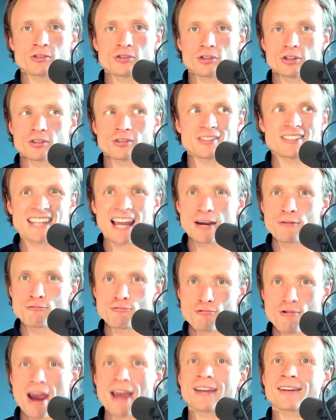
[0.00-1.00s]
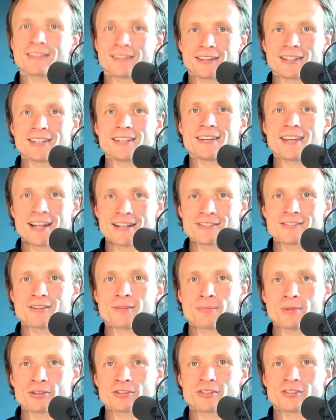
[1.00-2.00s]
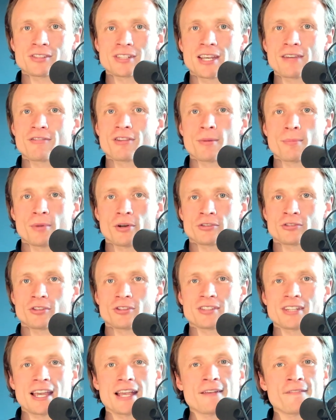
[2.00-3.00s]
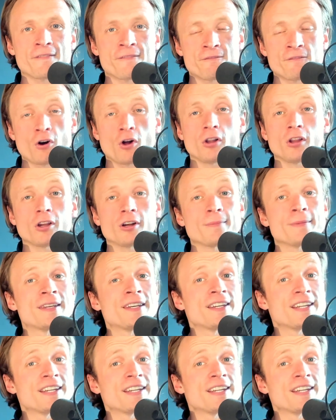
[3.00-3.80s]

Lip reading: just directly into the muscles, giving the muscles a fuller,